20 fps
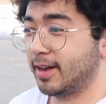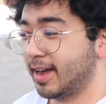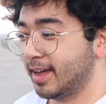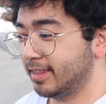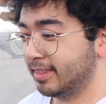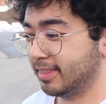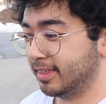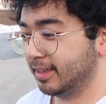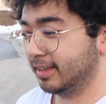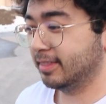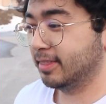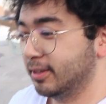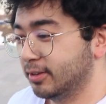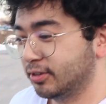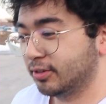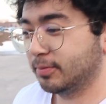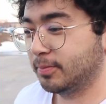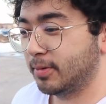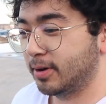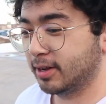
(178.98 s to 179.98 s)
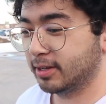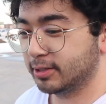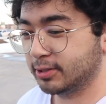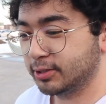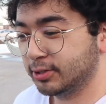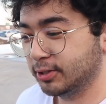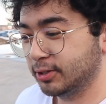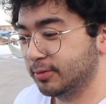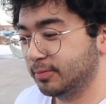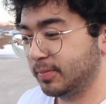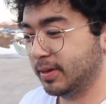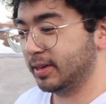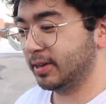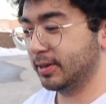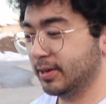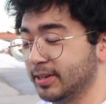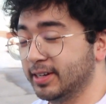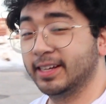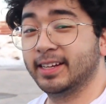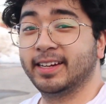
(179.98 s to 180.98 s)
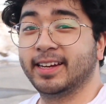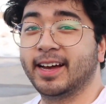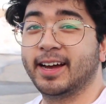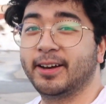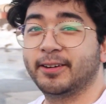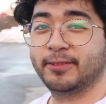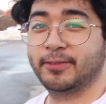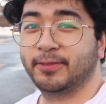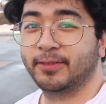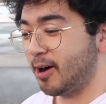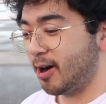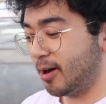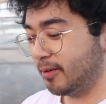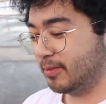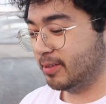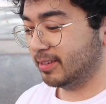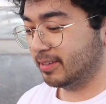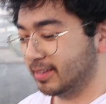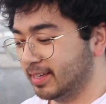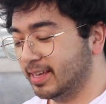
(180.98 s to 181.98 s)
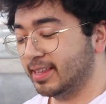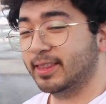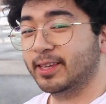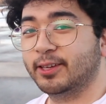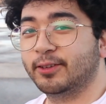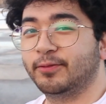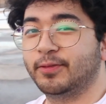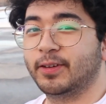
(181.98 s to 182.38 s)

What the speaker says: I think this spot should be good enough. Obviously, this